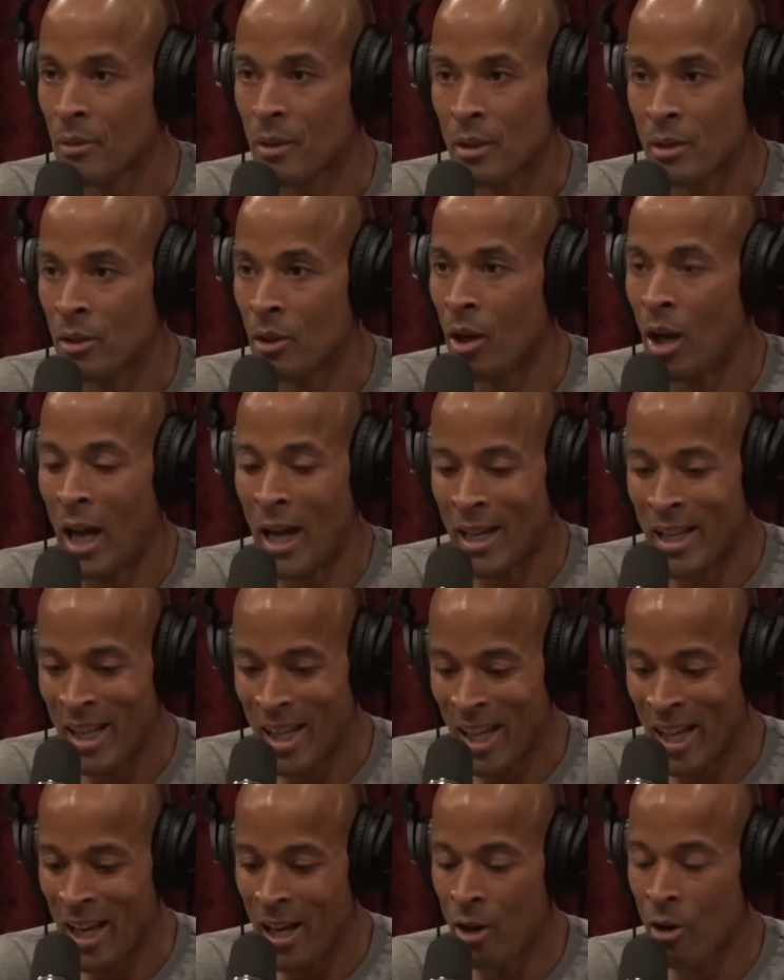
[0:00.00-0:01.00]
no. I
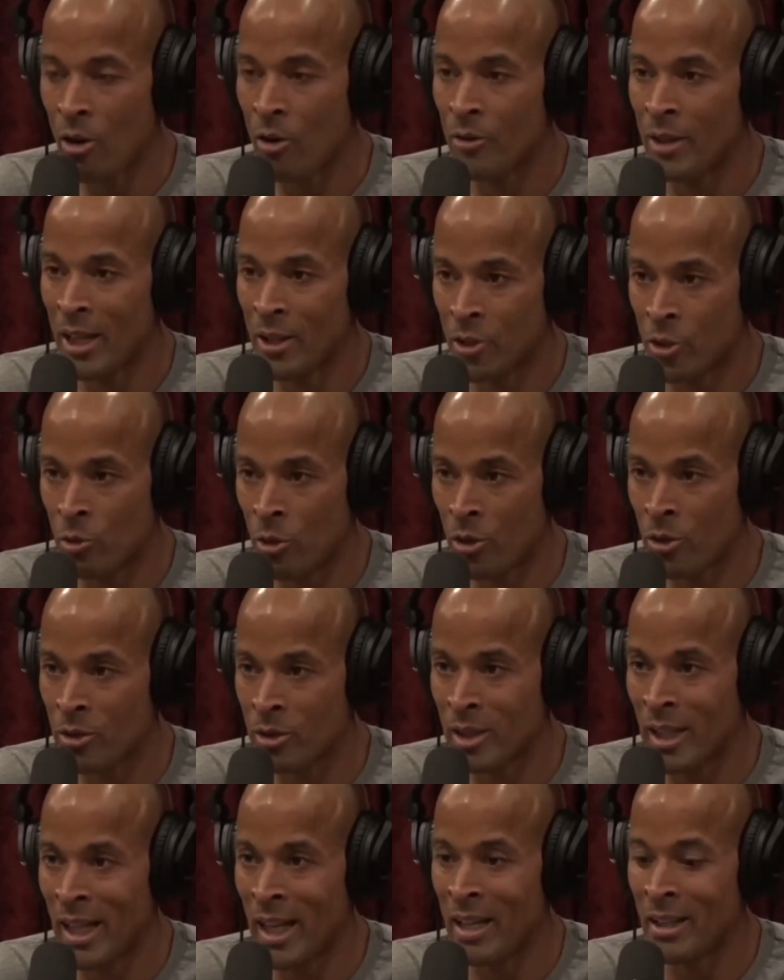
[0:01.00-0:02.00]
care that you
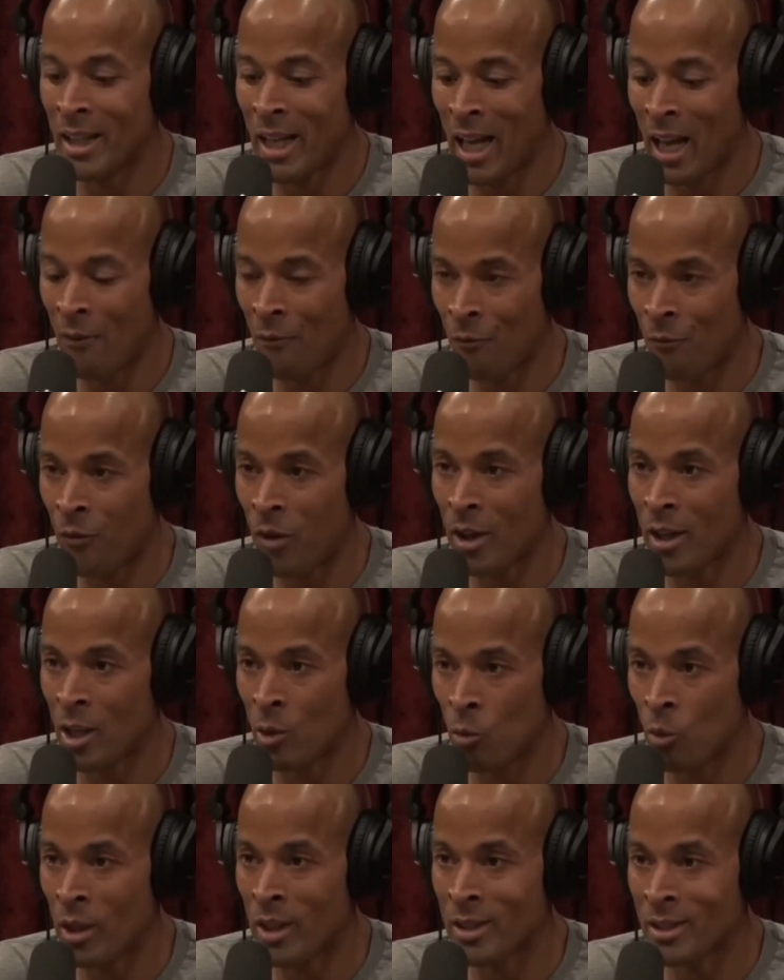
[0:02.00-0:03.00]
understand that I fucking
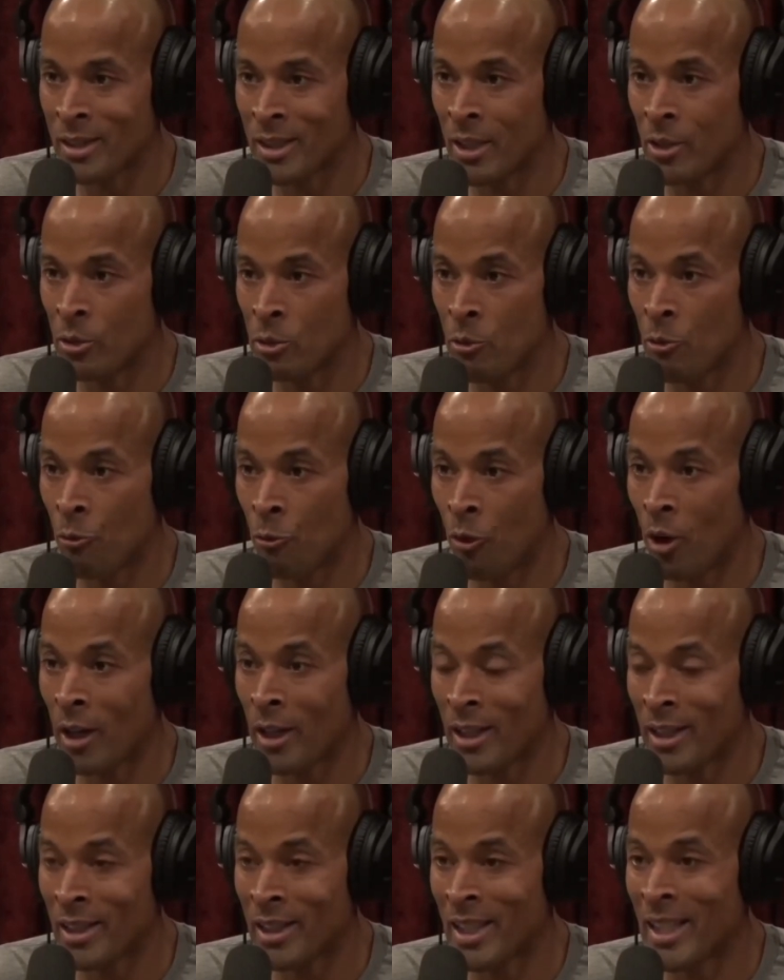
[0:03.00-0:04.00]
want to see you
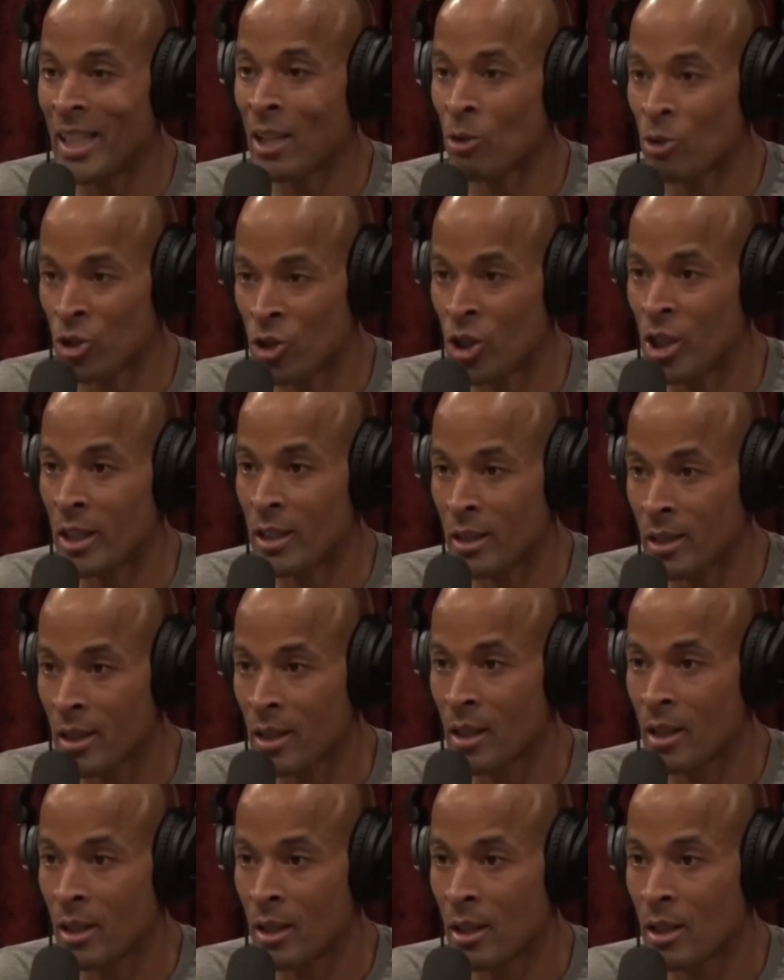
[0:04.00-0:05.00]
fucking kill shit.
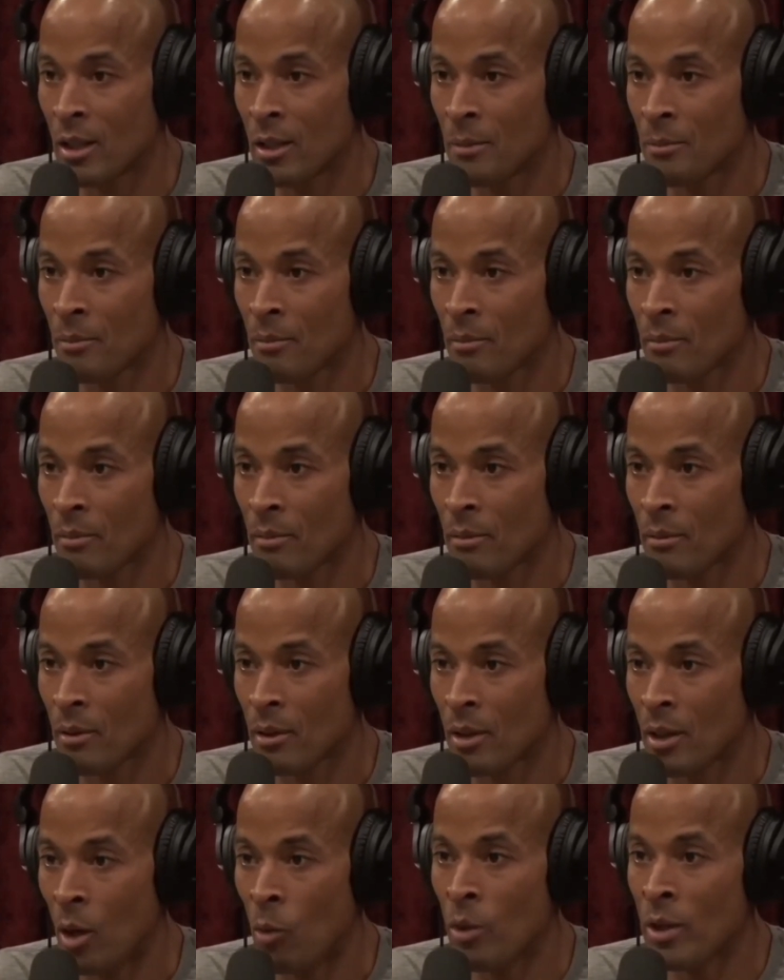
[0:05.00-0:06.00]

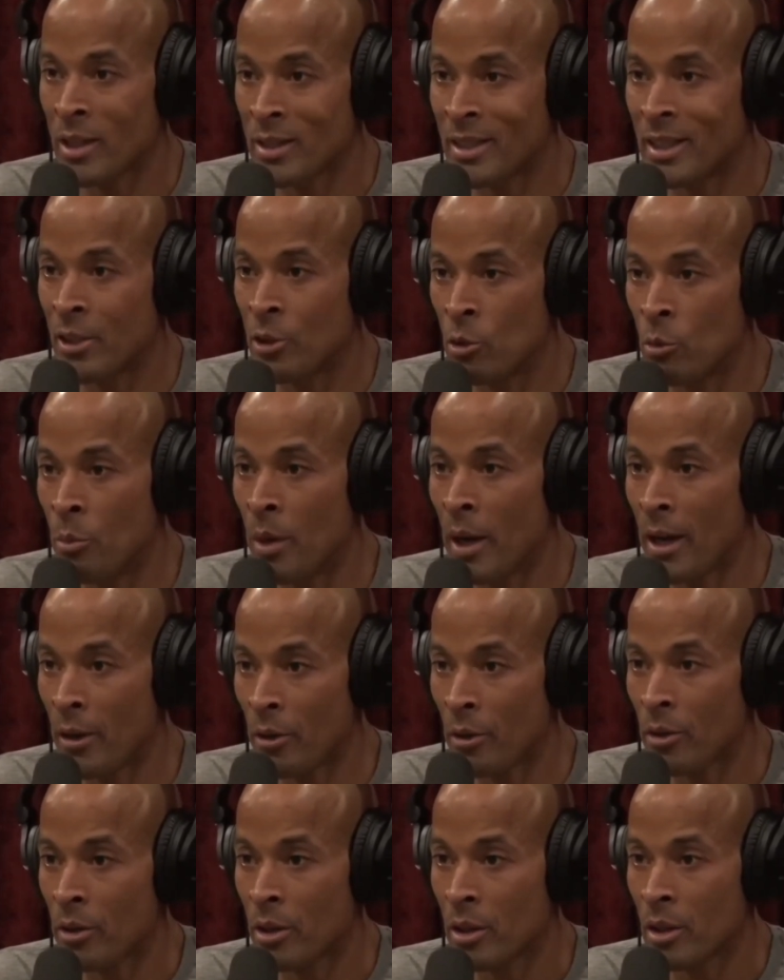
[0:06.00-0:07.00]
I want to see you better.